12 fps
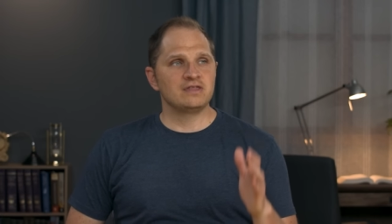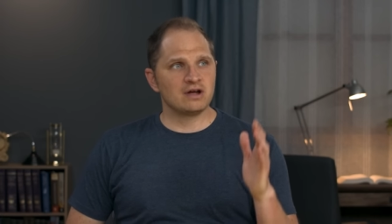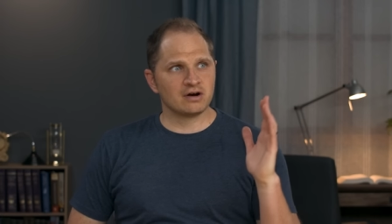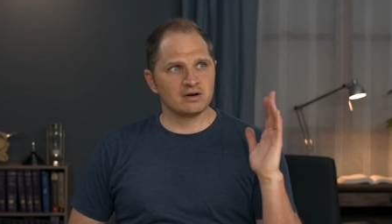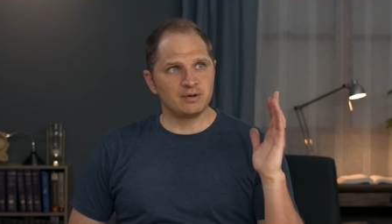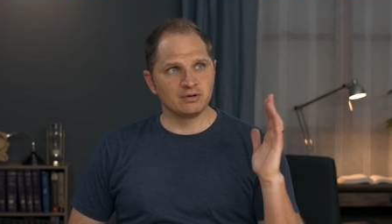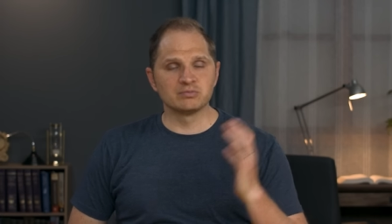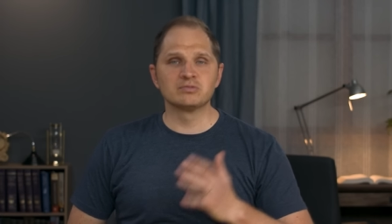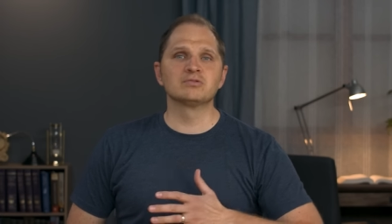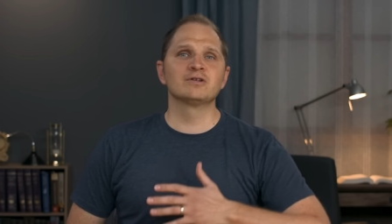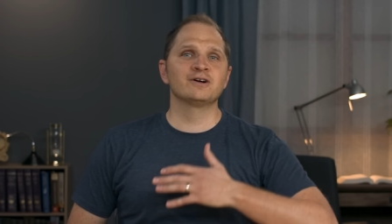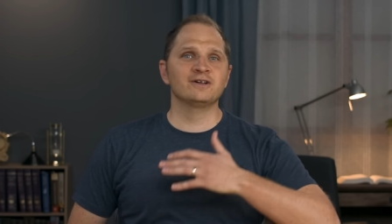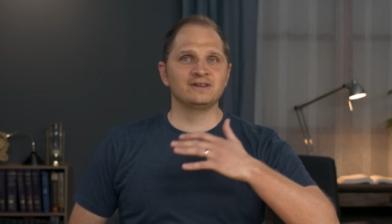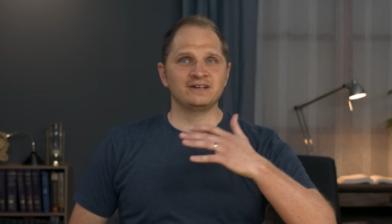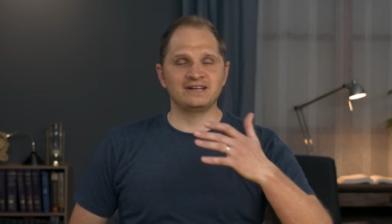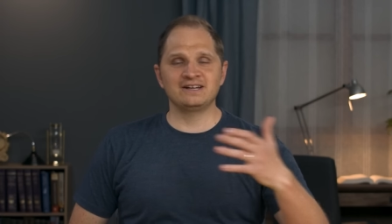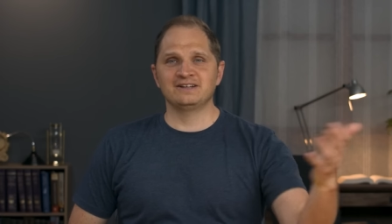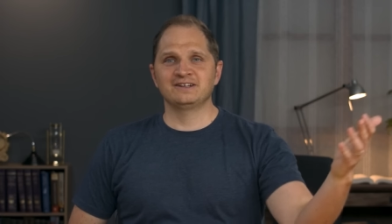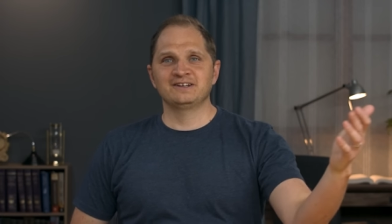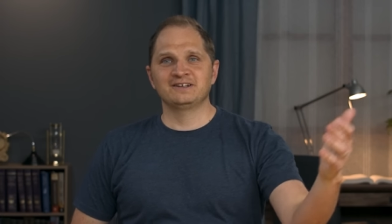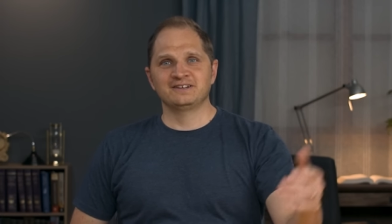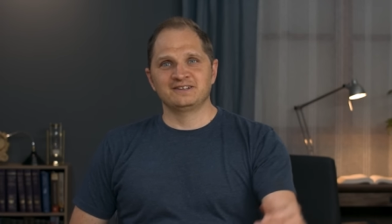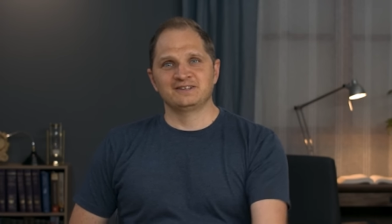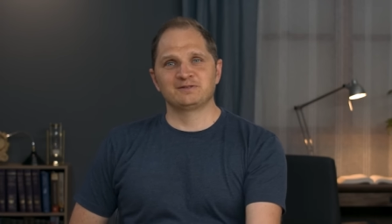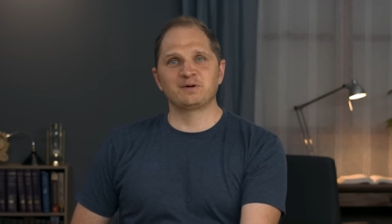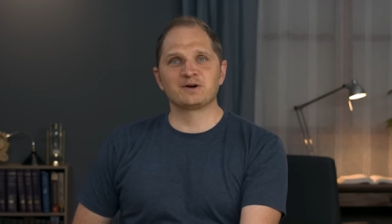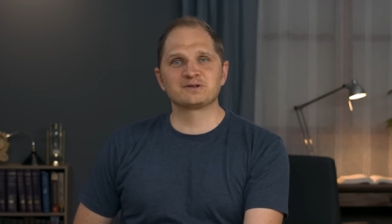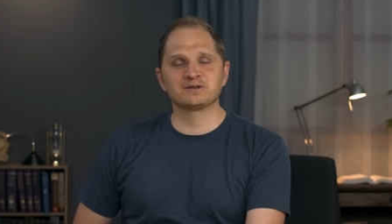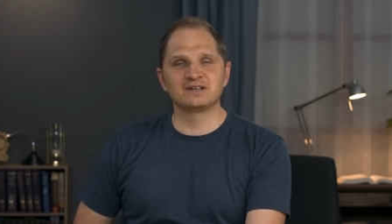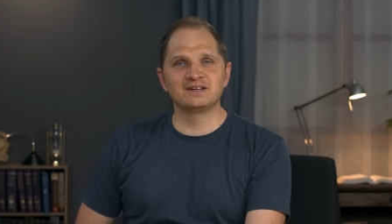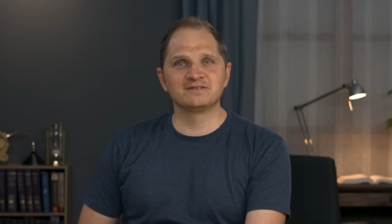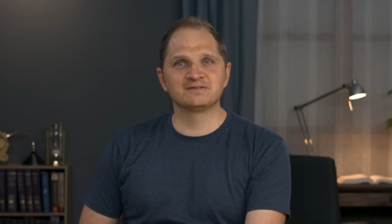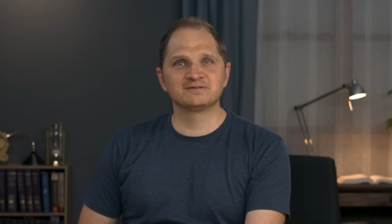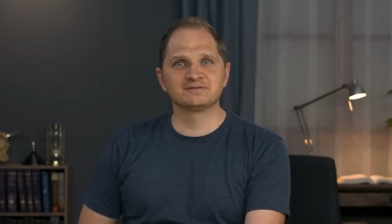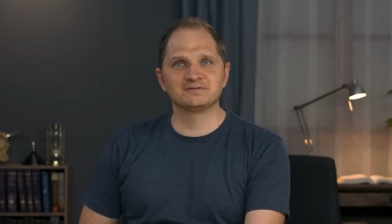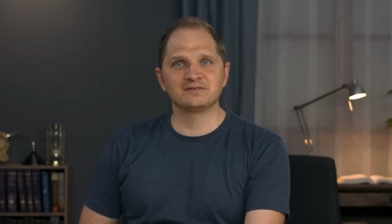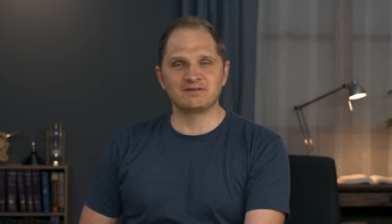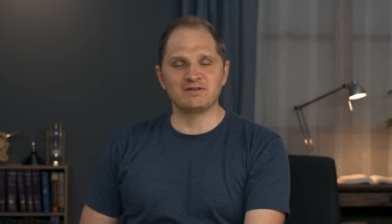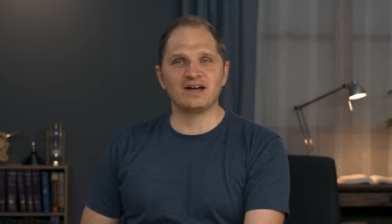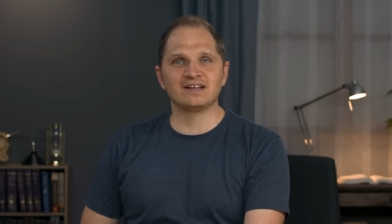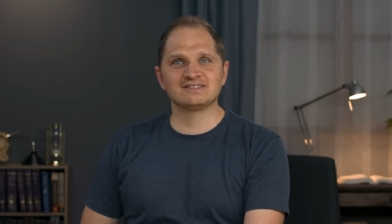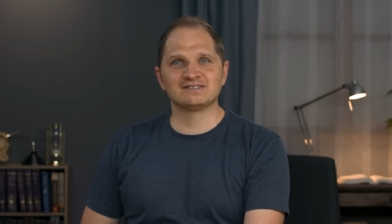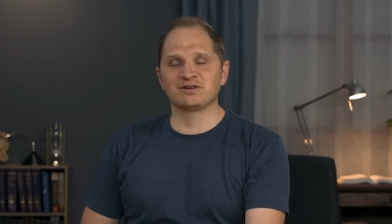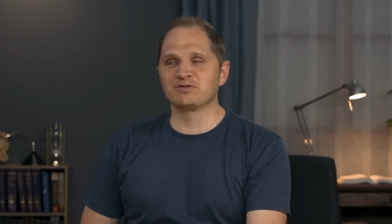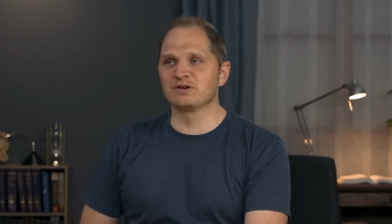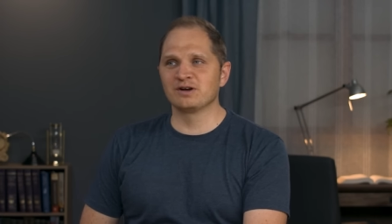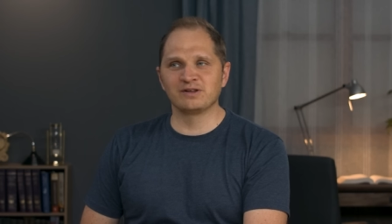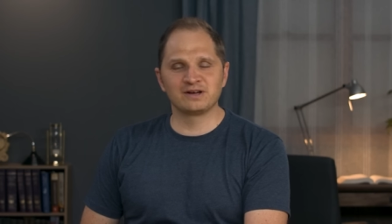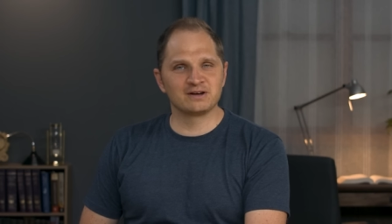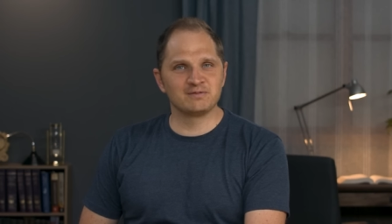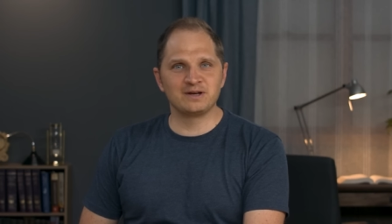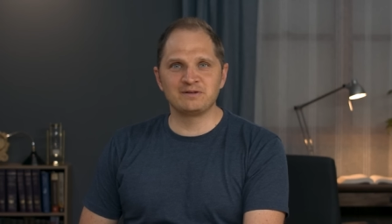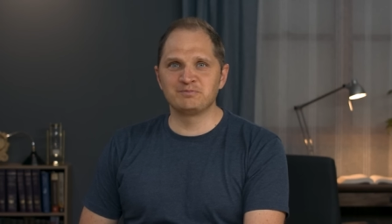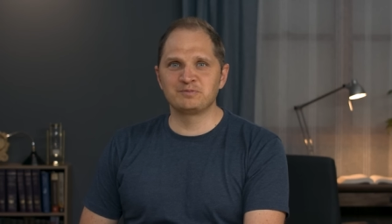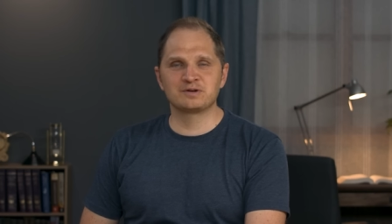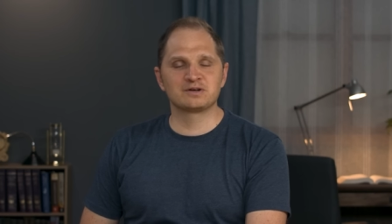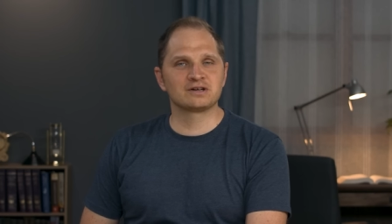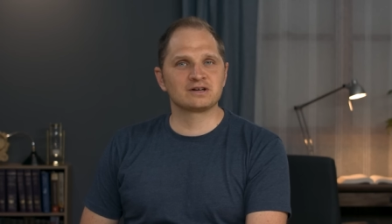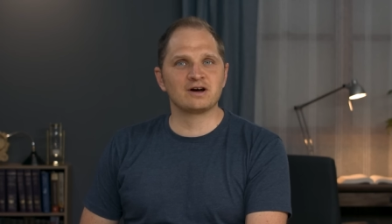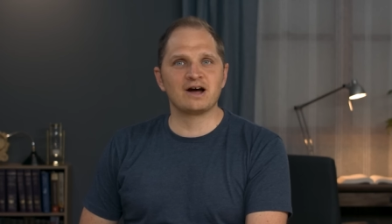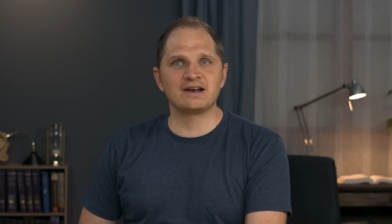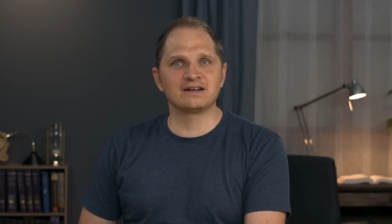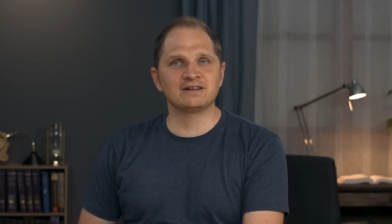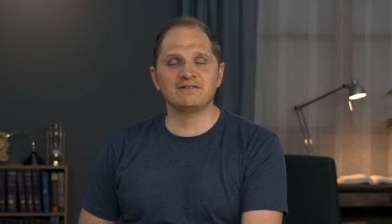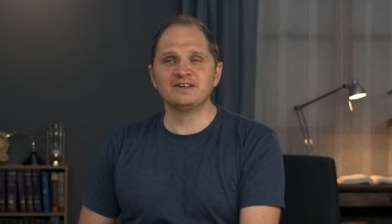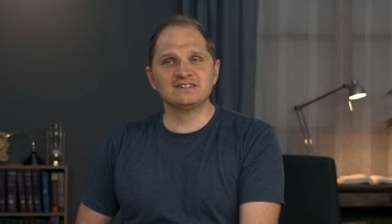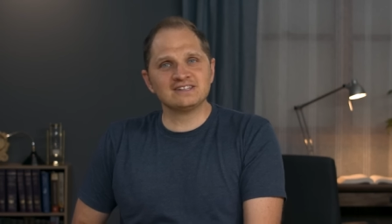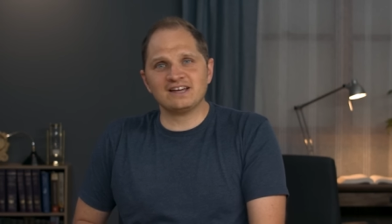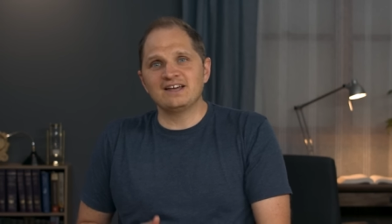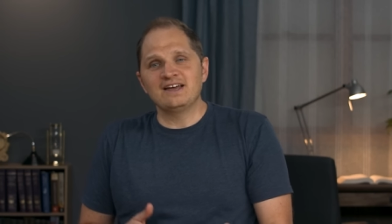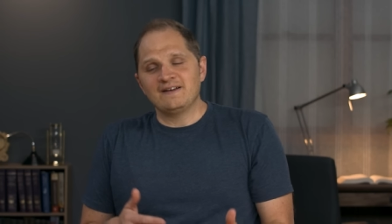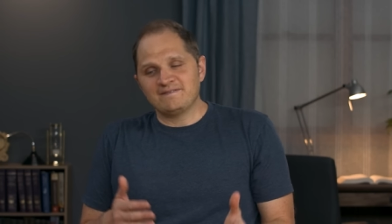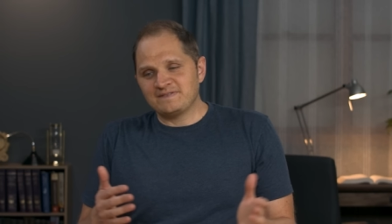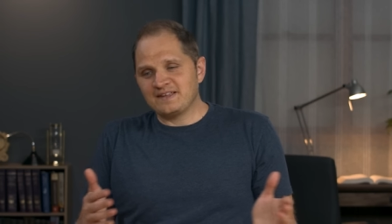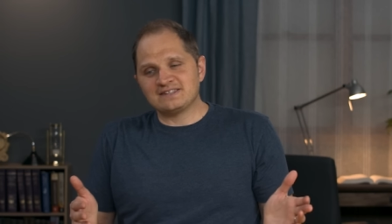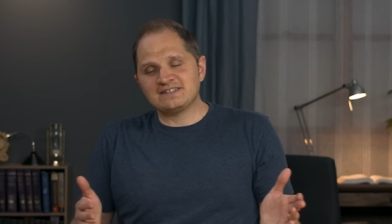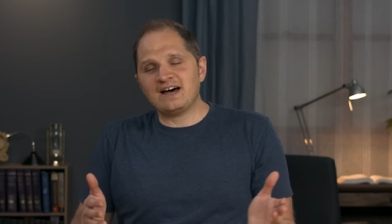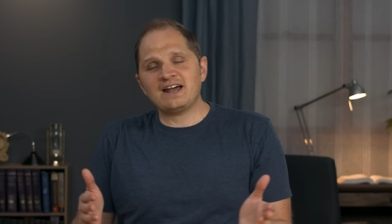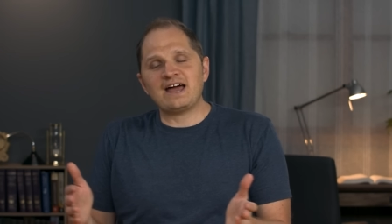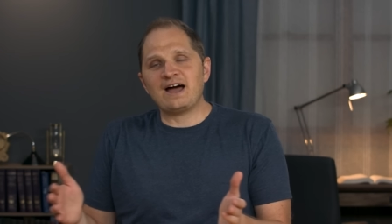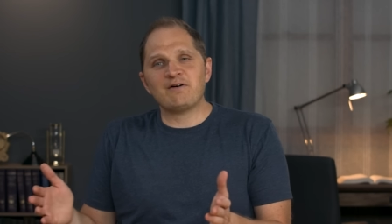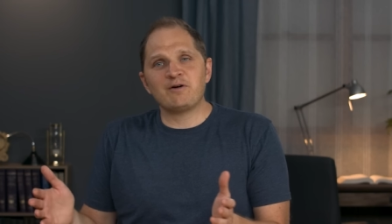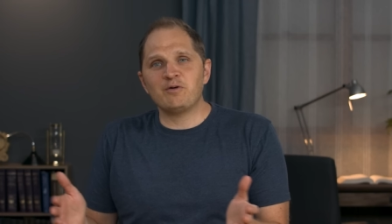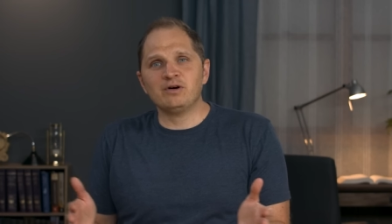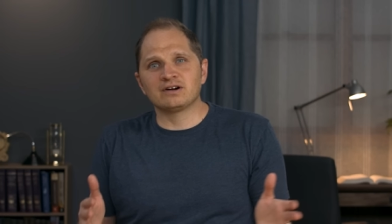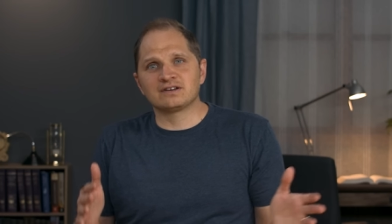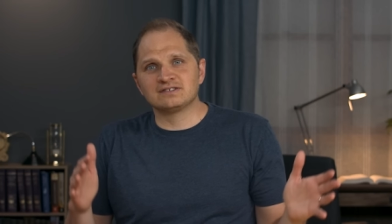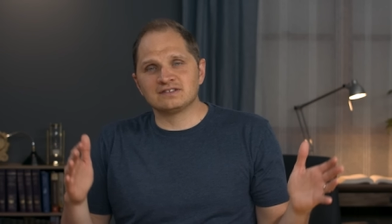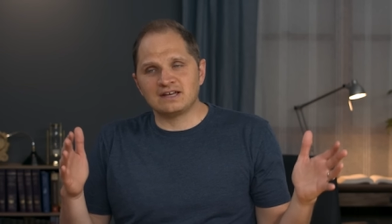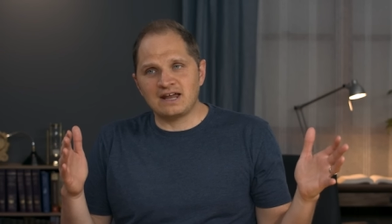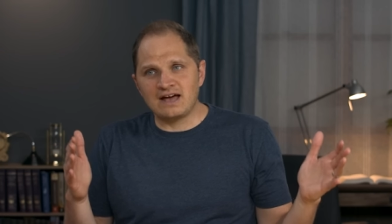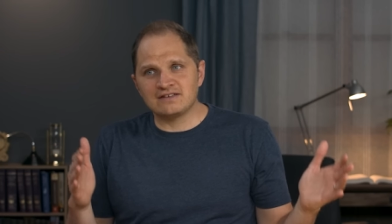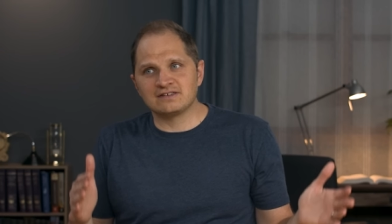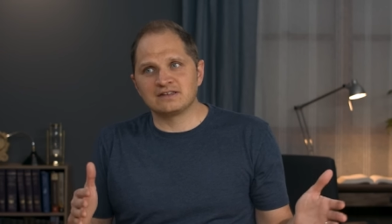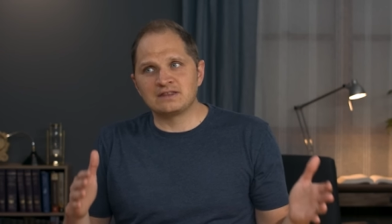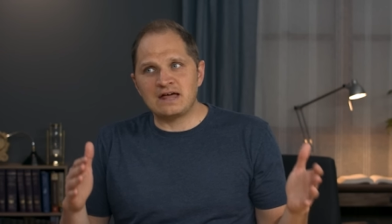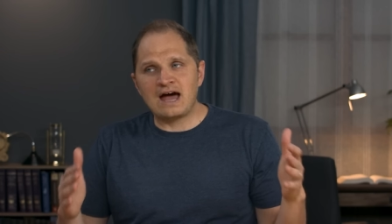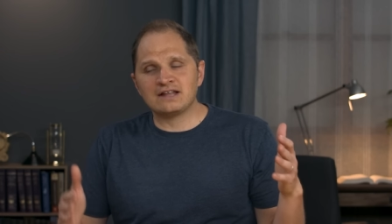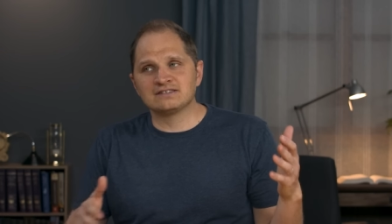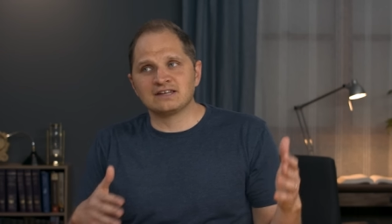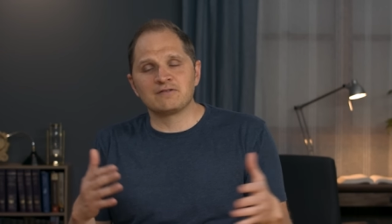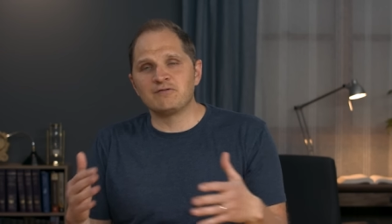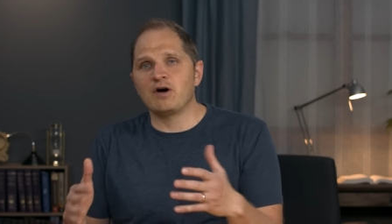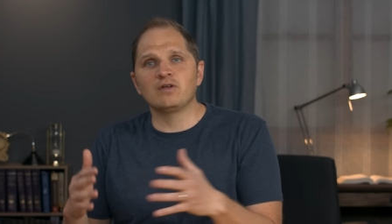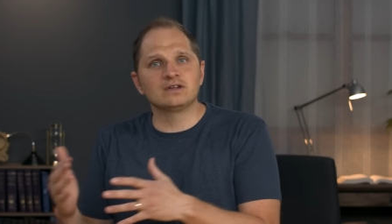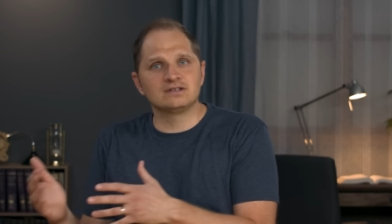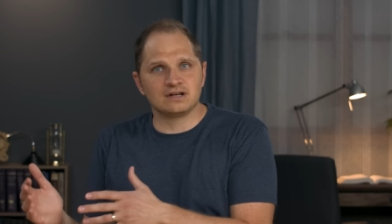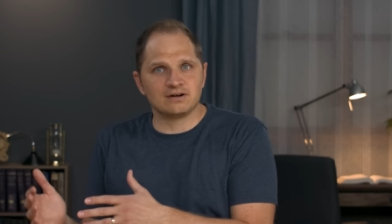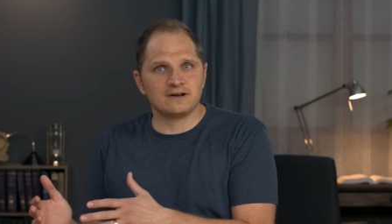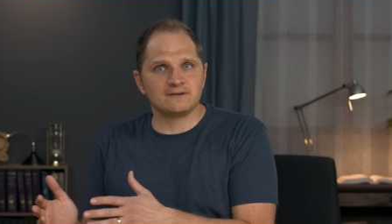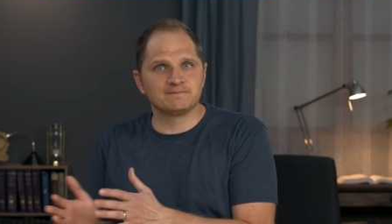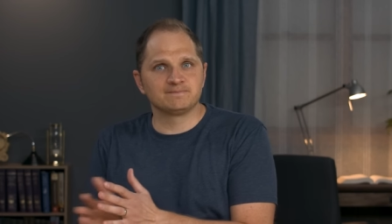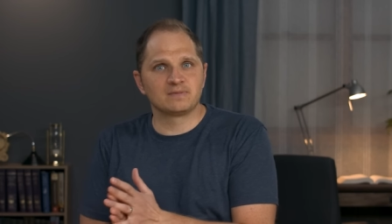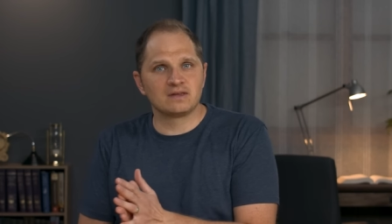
They're going to be really spiritually advanced. They're really going to be kind and loving. It's not, it's not how it works. It has that's like voluntary.